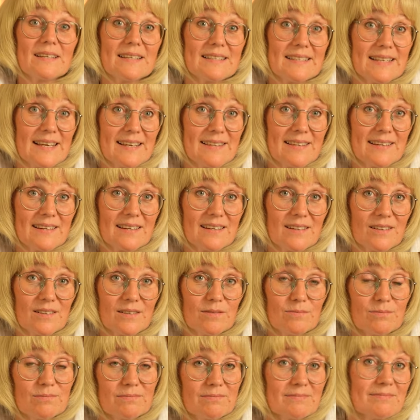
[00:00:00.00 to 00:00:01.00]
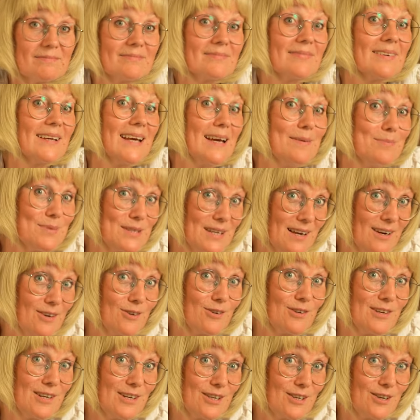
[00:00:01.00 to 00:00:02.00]
this ethical?
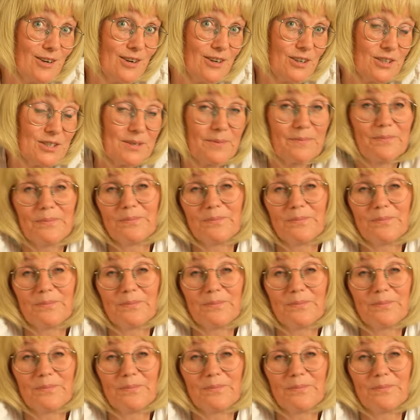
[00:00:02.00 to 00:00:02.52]
Absolutely not.